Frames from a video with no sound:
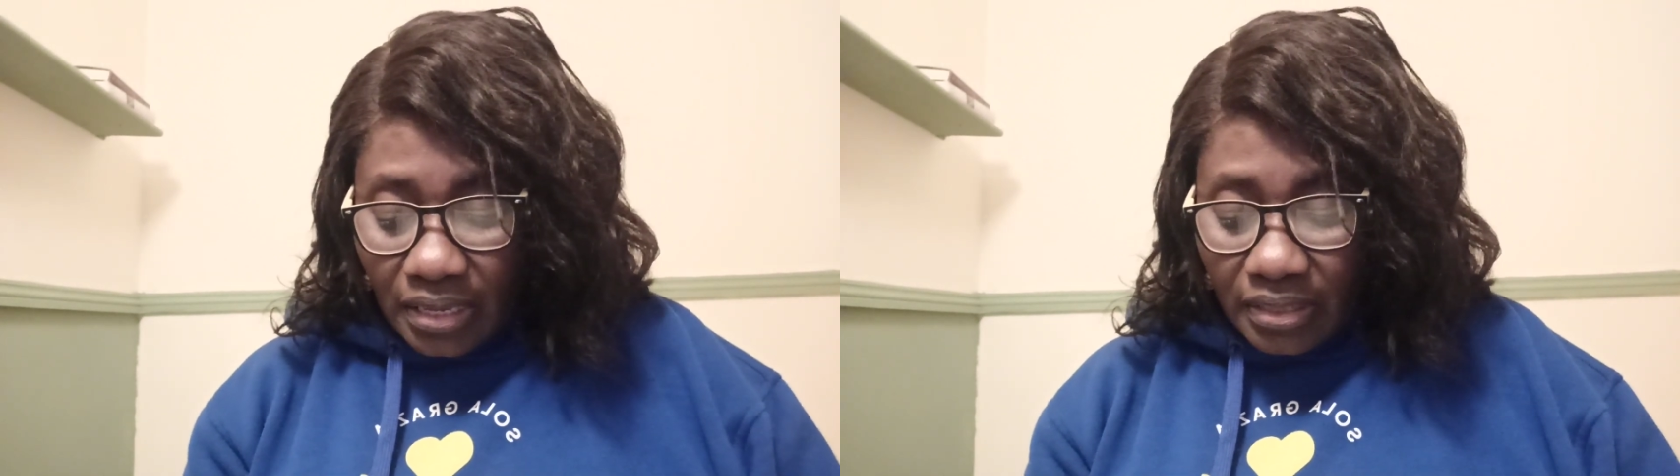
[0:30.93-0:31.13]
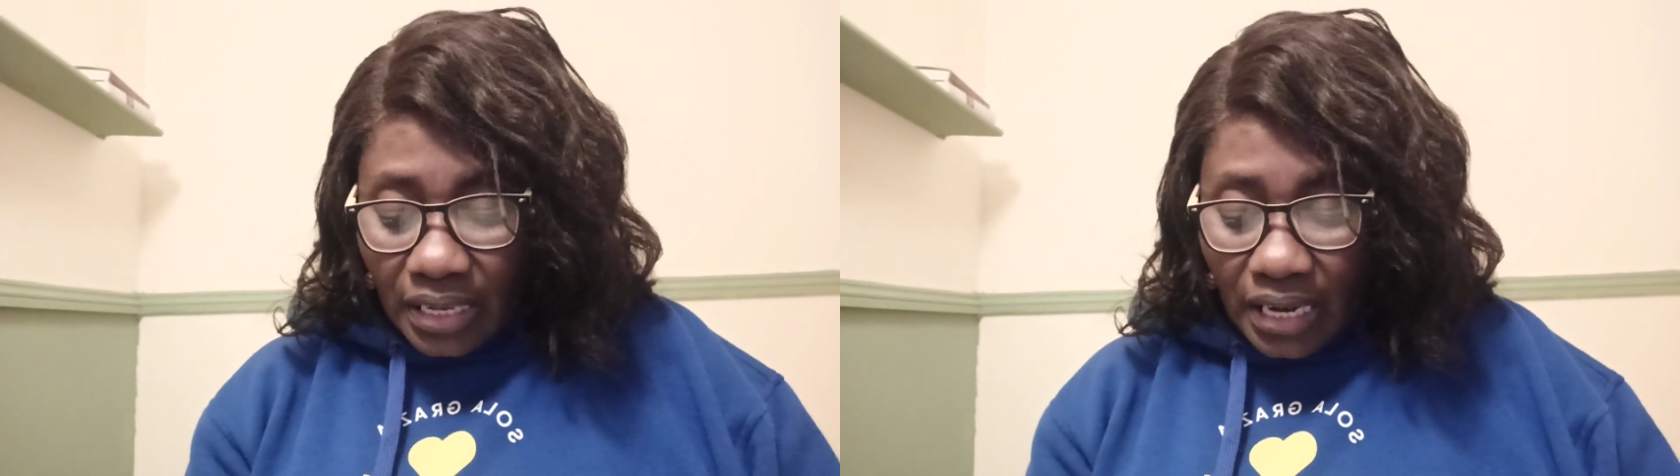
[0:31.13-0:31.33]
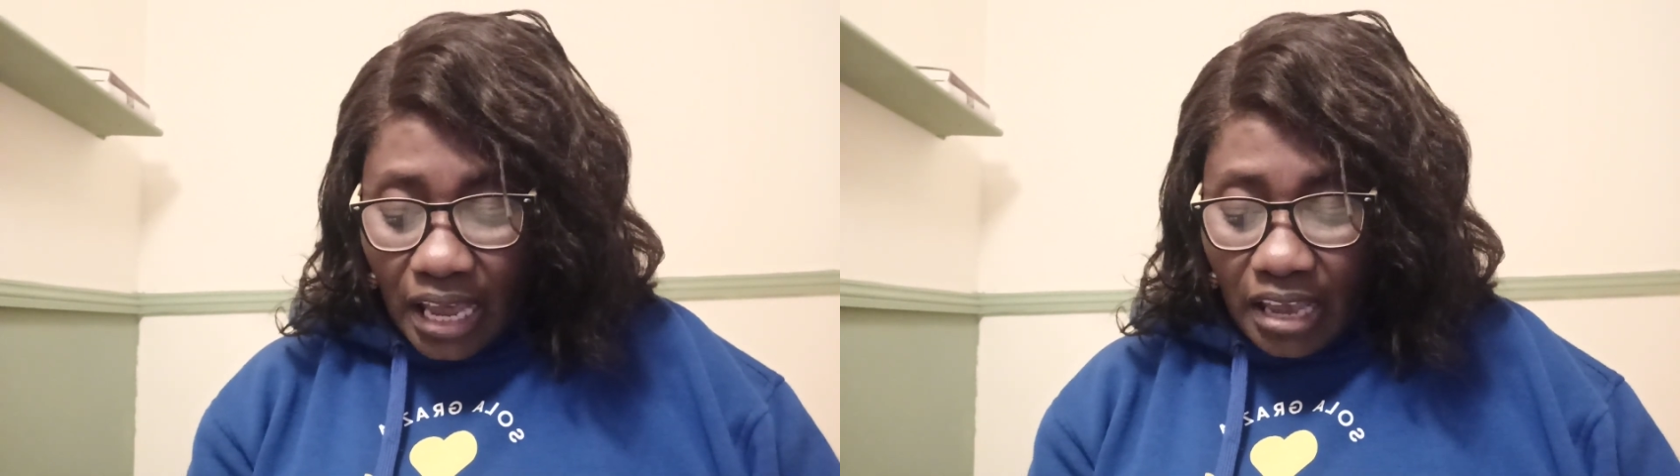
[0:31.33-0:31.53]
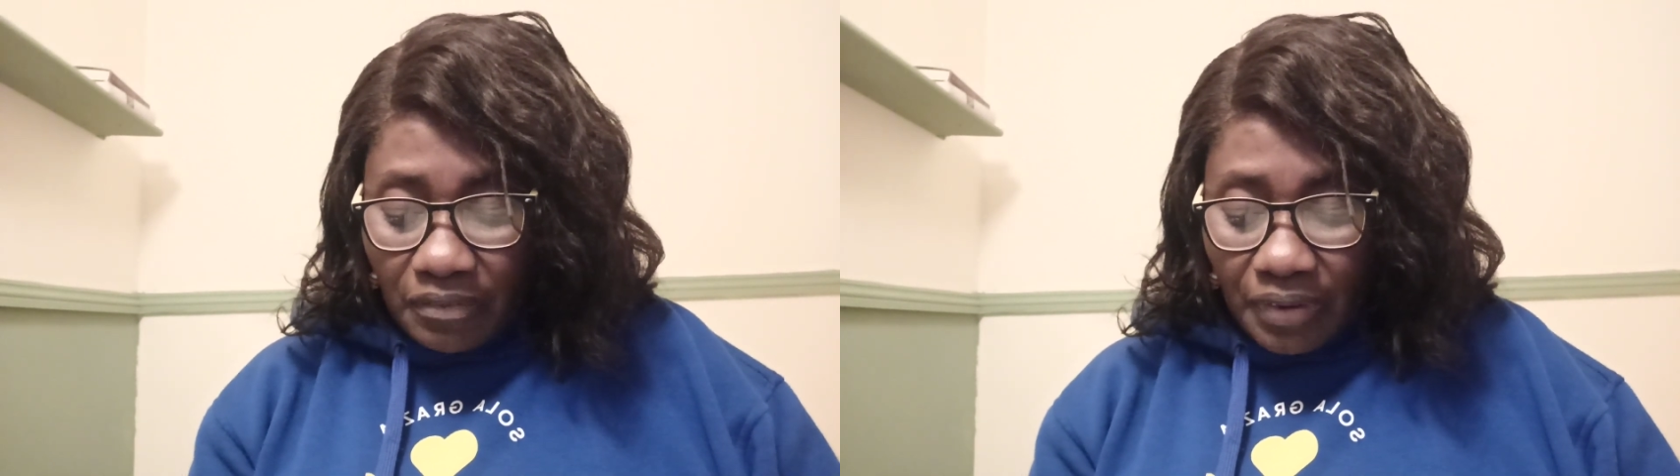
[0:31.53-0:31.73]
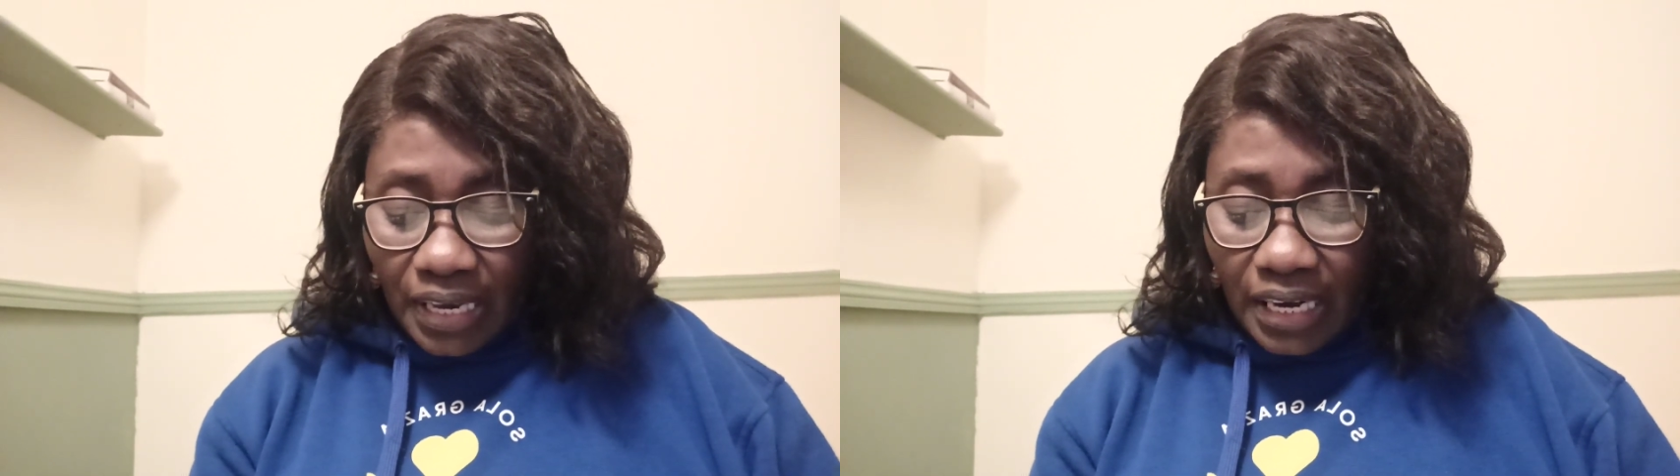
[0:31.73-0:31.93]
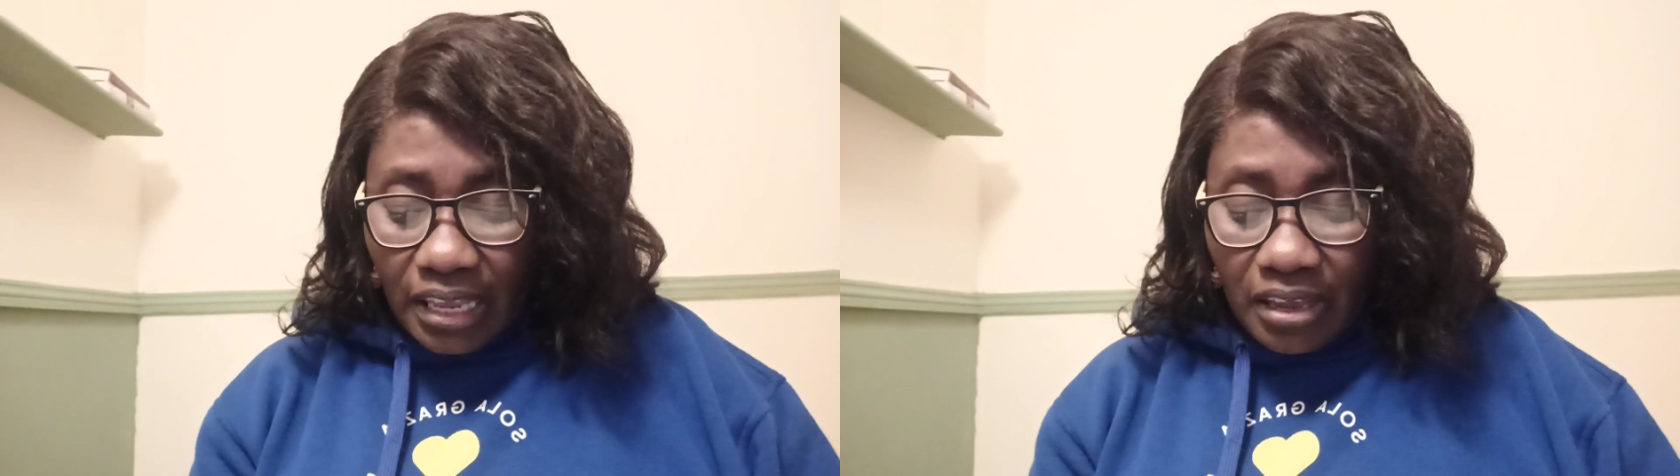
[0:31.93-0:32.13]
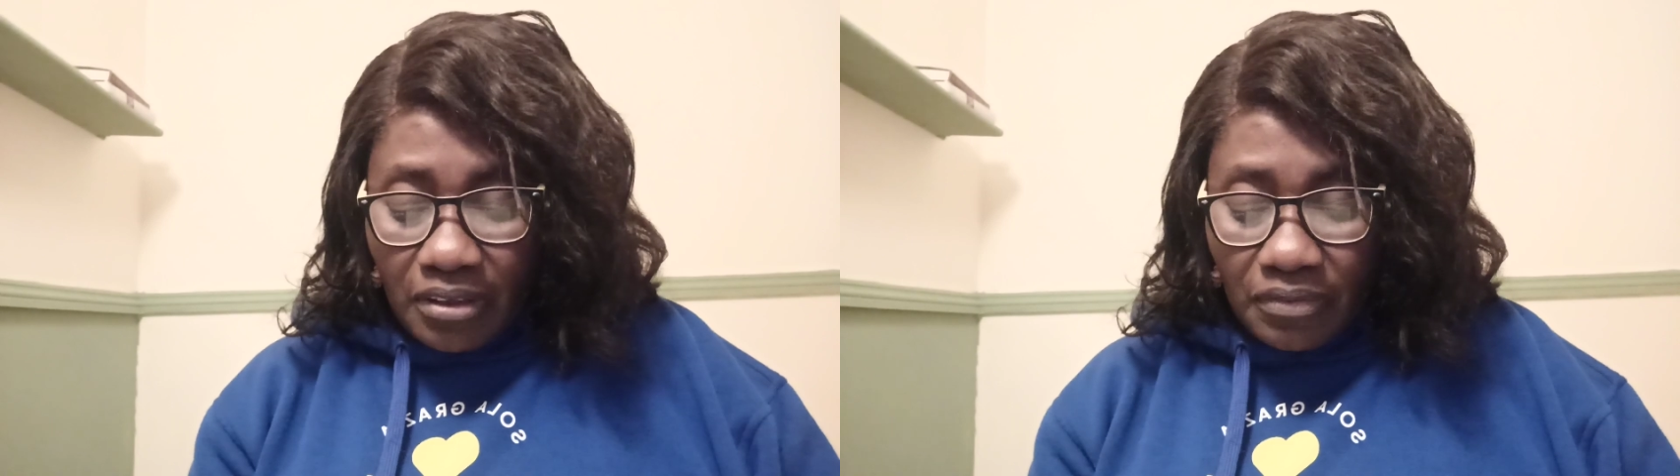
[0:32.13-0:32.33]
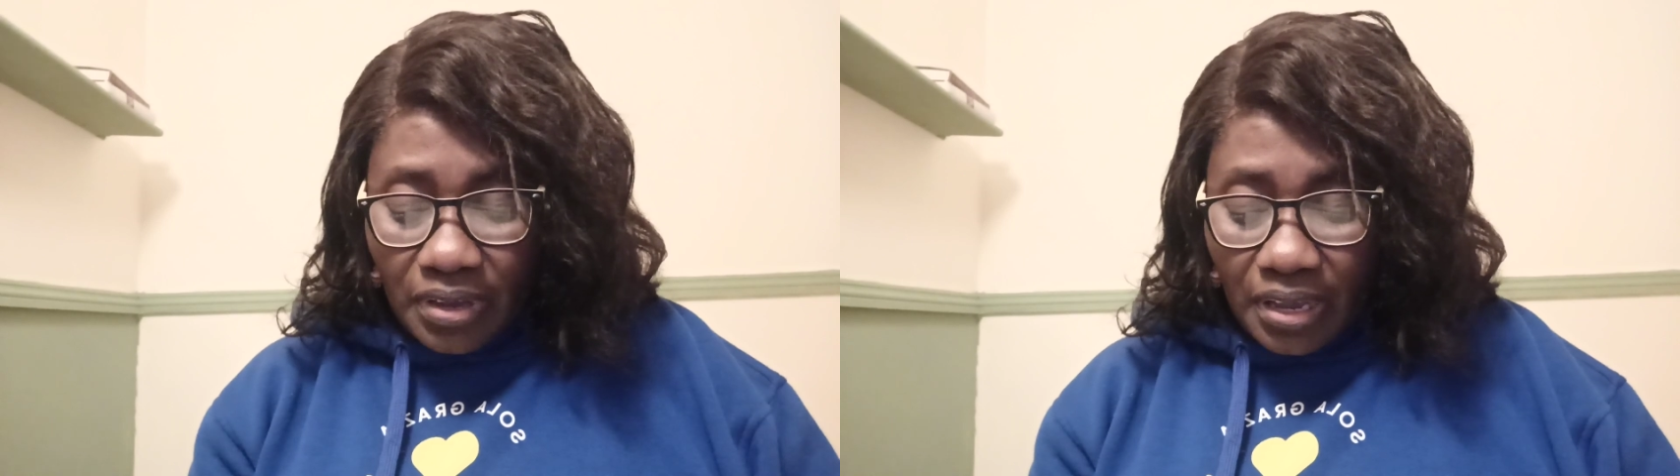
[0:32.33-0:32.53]
The life I
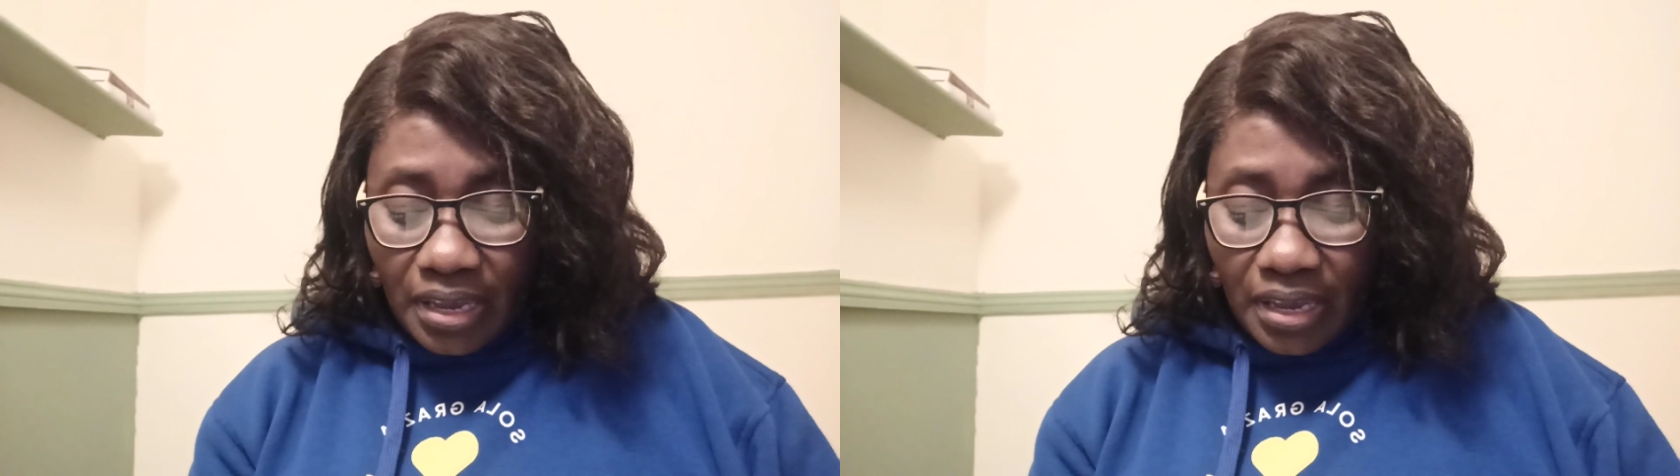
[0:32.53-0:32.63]
live